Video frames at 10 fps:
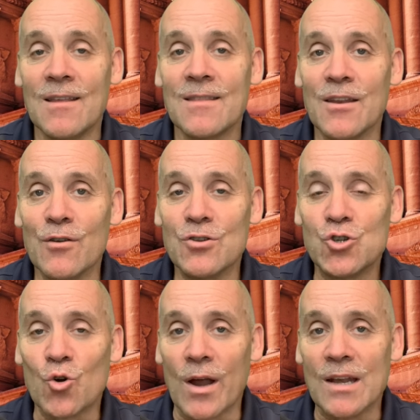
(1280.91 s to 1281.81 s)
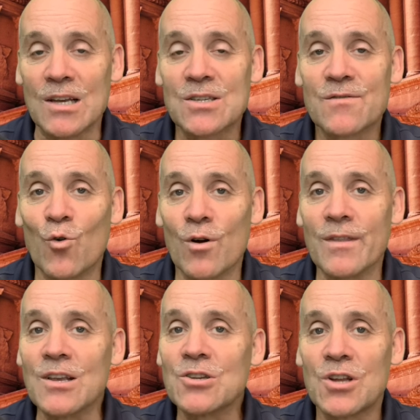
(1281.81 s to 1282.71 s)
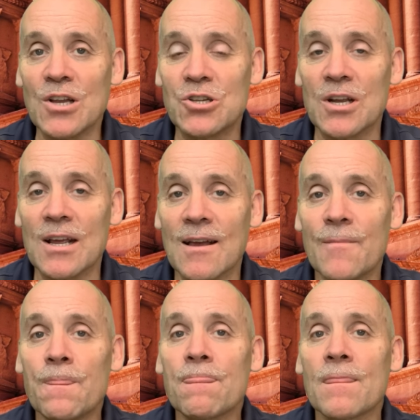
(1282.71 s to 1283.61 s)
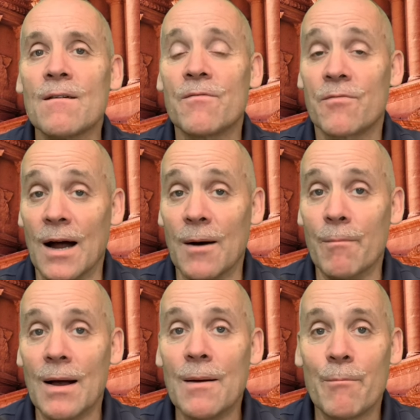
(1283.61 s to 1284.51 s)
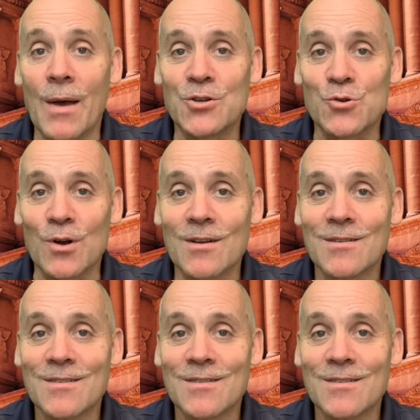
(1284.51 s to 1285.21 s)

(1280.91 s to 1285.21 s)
that you joined us for this teaching from Petra.